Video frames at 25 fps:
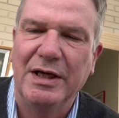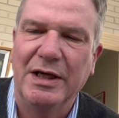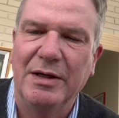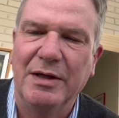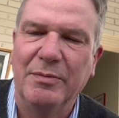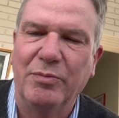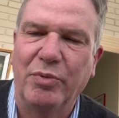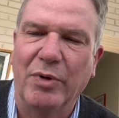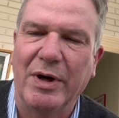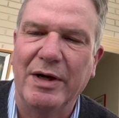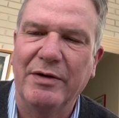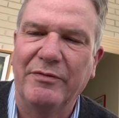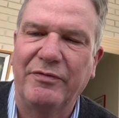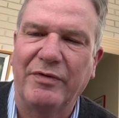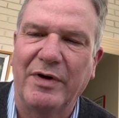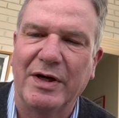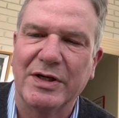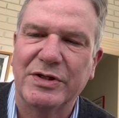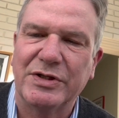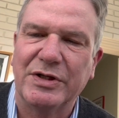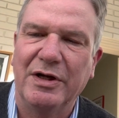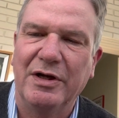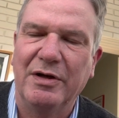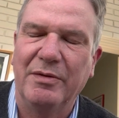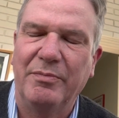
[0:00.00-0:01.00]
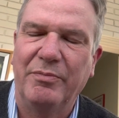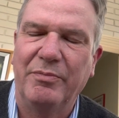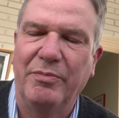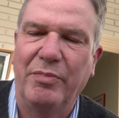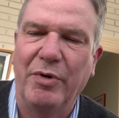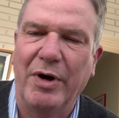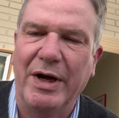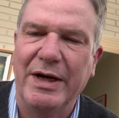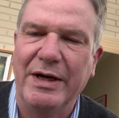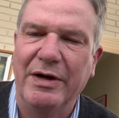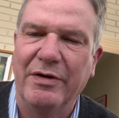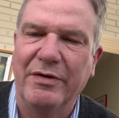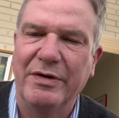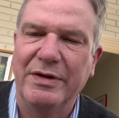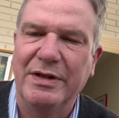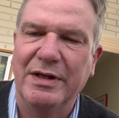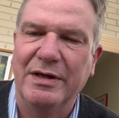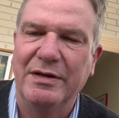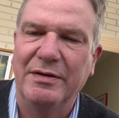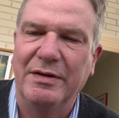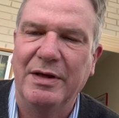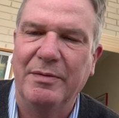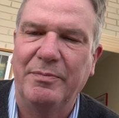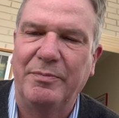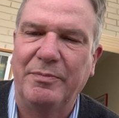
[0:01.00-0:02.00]
brain function in a brain area
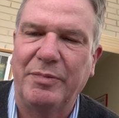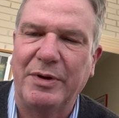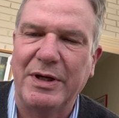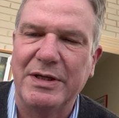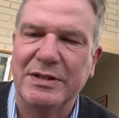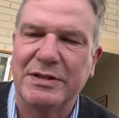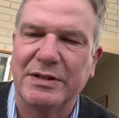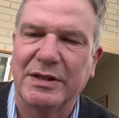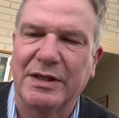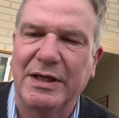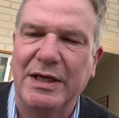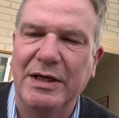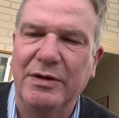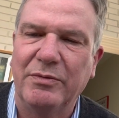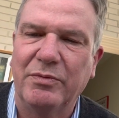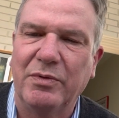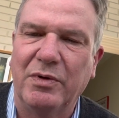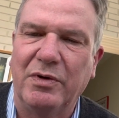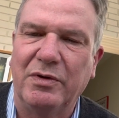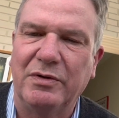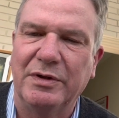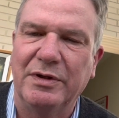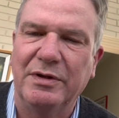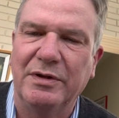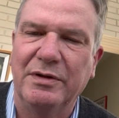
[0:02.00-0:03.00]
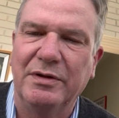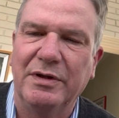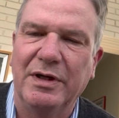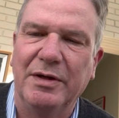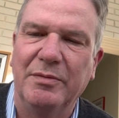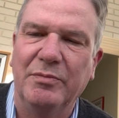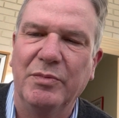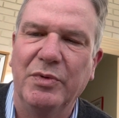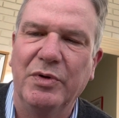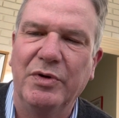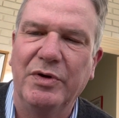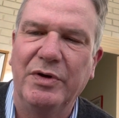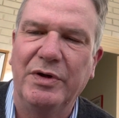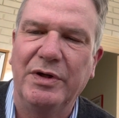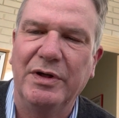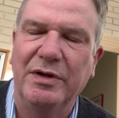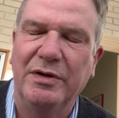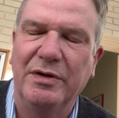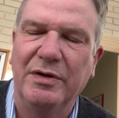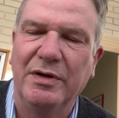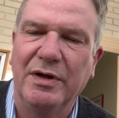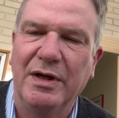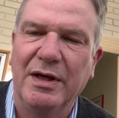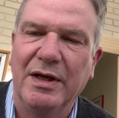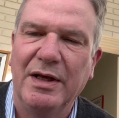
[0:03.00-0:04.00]
that plays a key role in mood
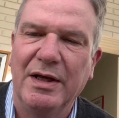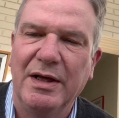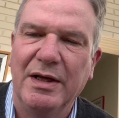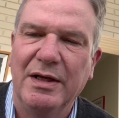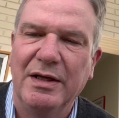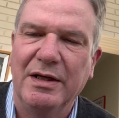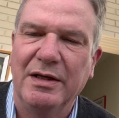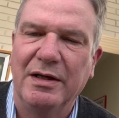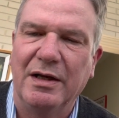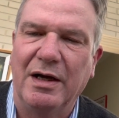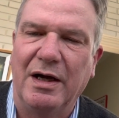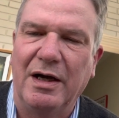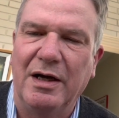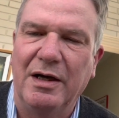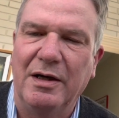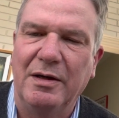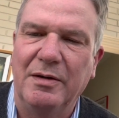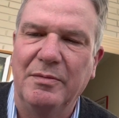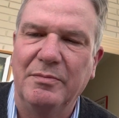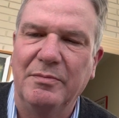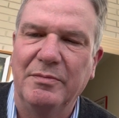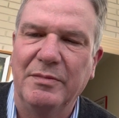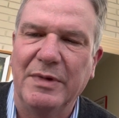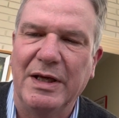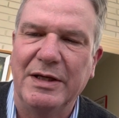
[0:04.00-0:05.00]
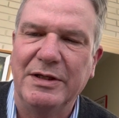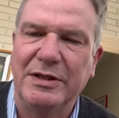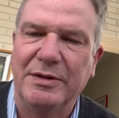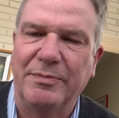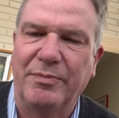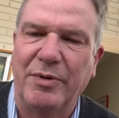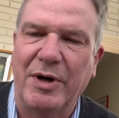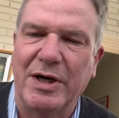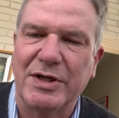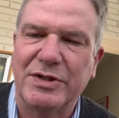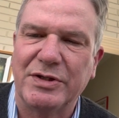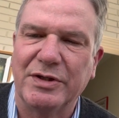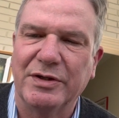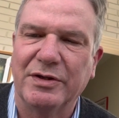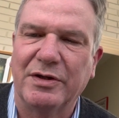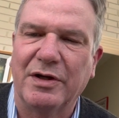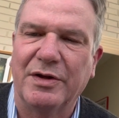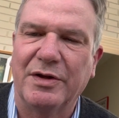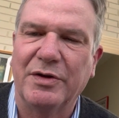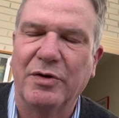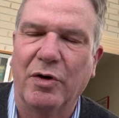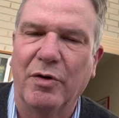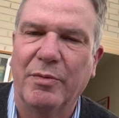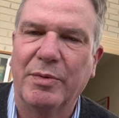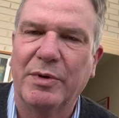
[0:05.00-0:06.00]
and depression,
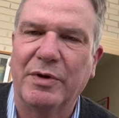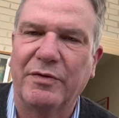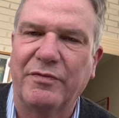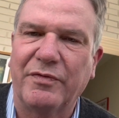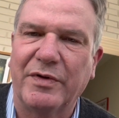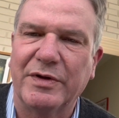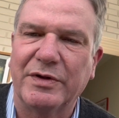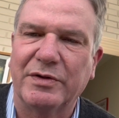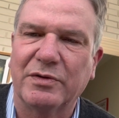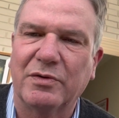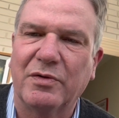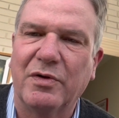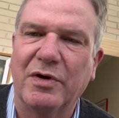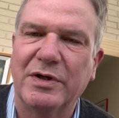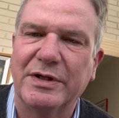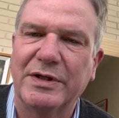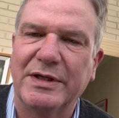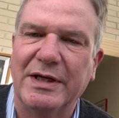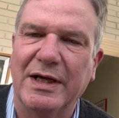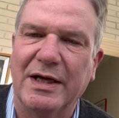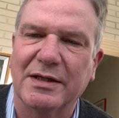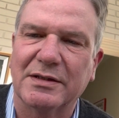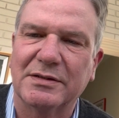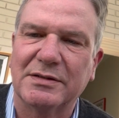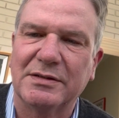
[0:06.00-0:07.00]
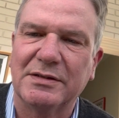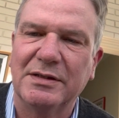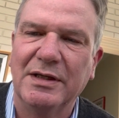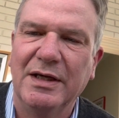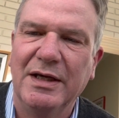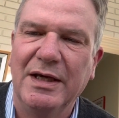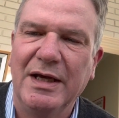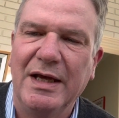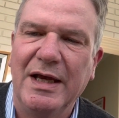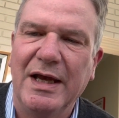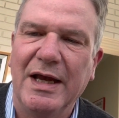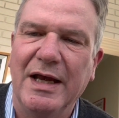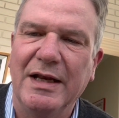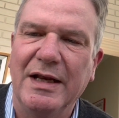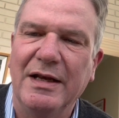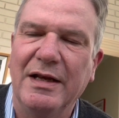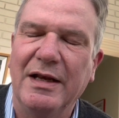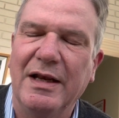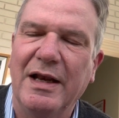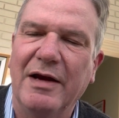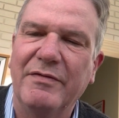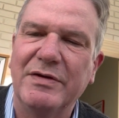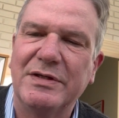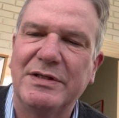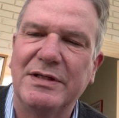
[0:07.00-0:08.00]
called the orbital frontal cortex. And in
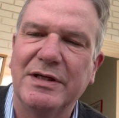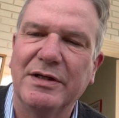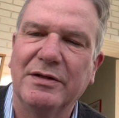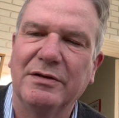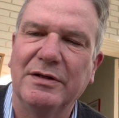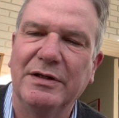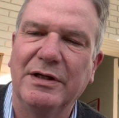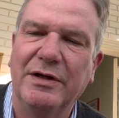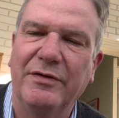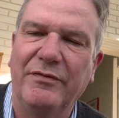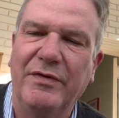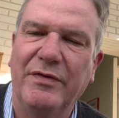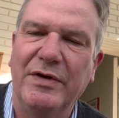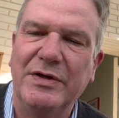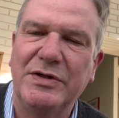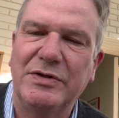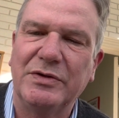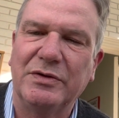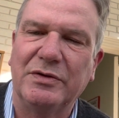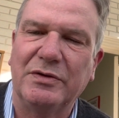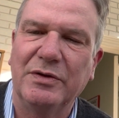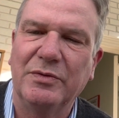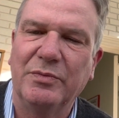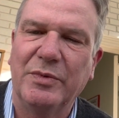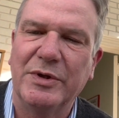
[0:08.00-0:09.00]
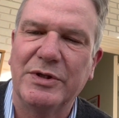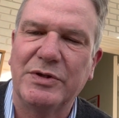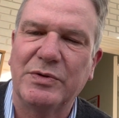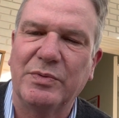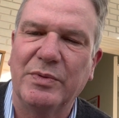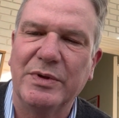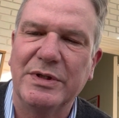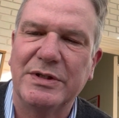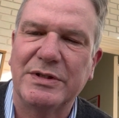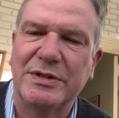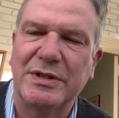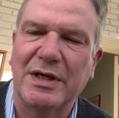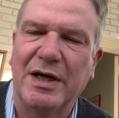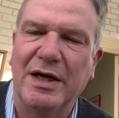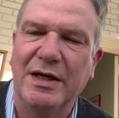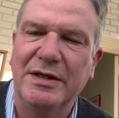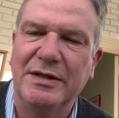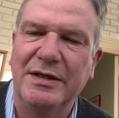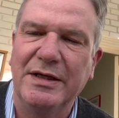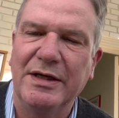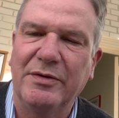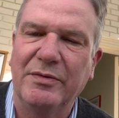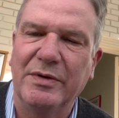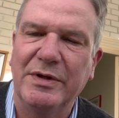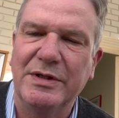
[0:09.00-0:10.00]
every single individual in which we saw a
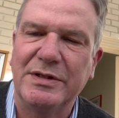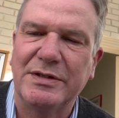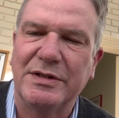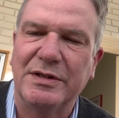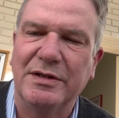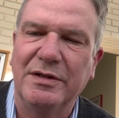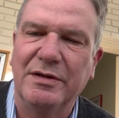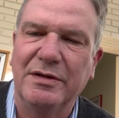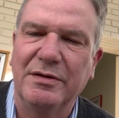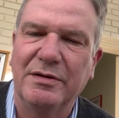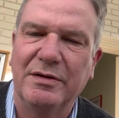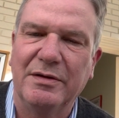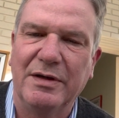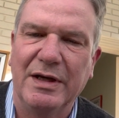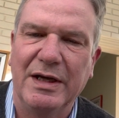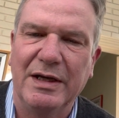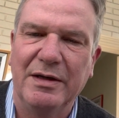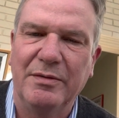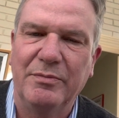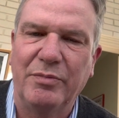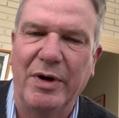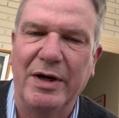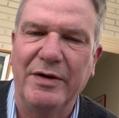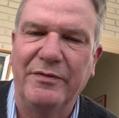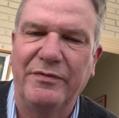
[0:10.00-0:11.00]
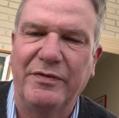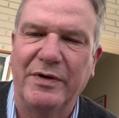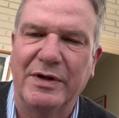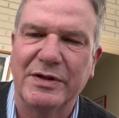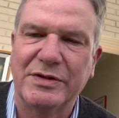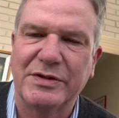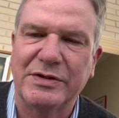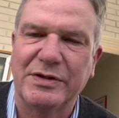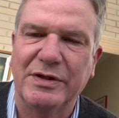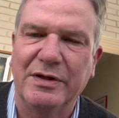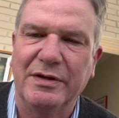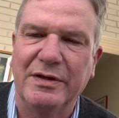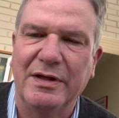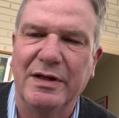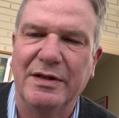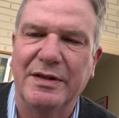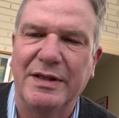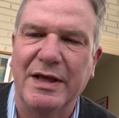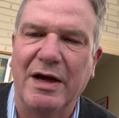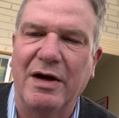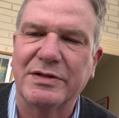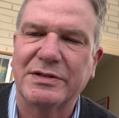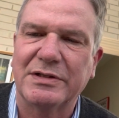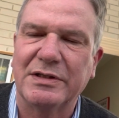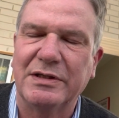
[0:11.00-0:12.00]
decrease in brain function, that they
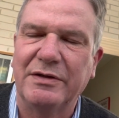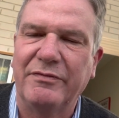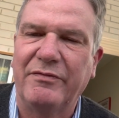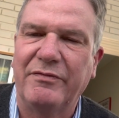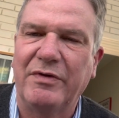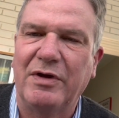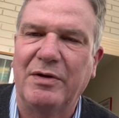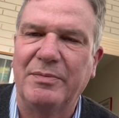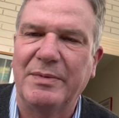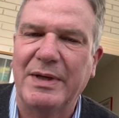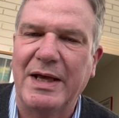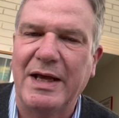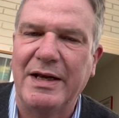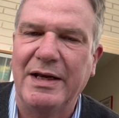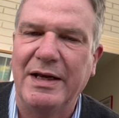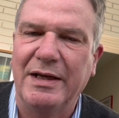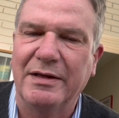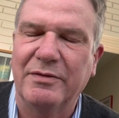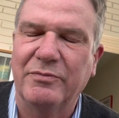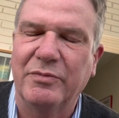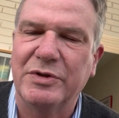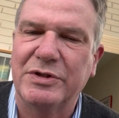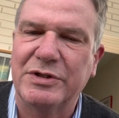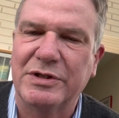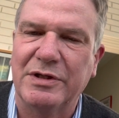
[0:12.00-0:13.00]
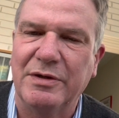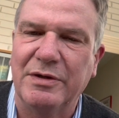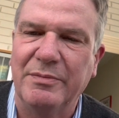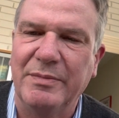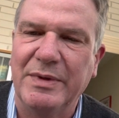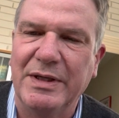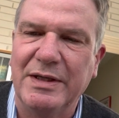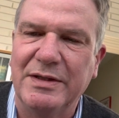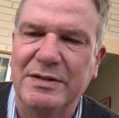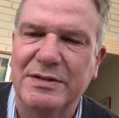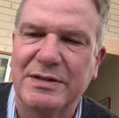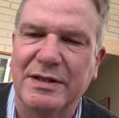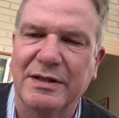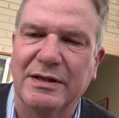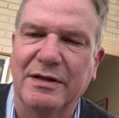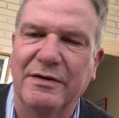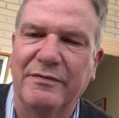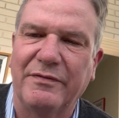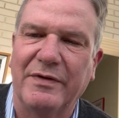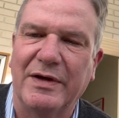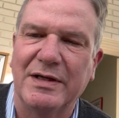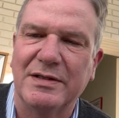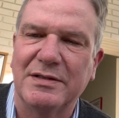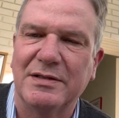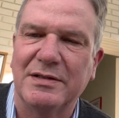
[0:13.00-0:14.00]
also developed headache, which to me
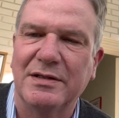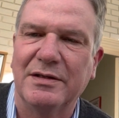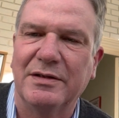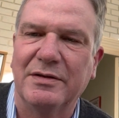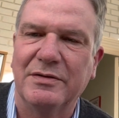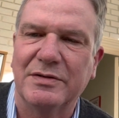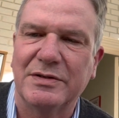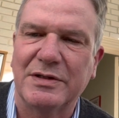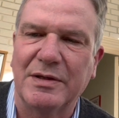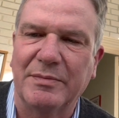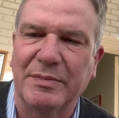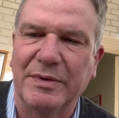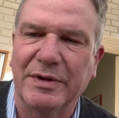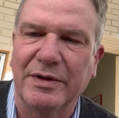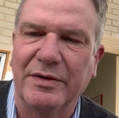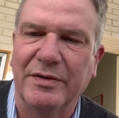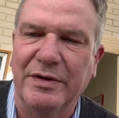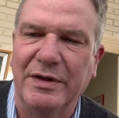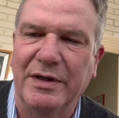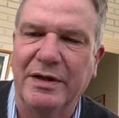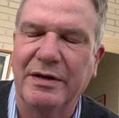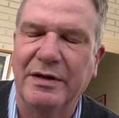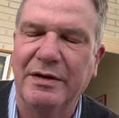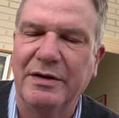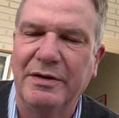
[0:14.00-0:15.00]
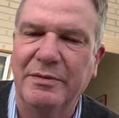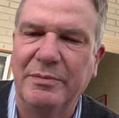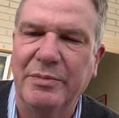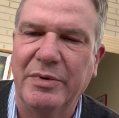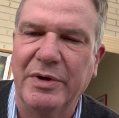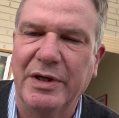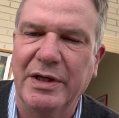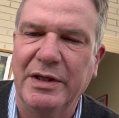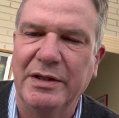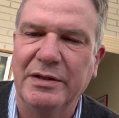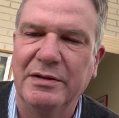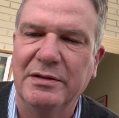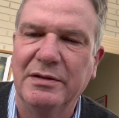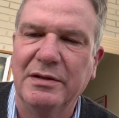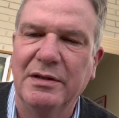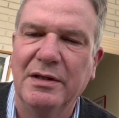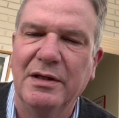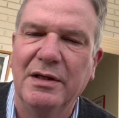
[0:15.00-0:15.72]
signifies that there's something going on in their brain.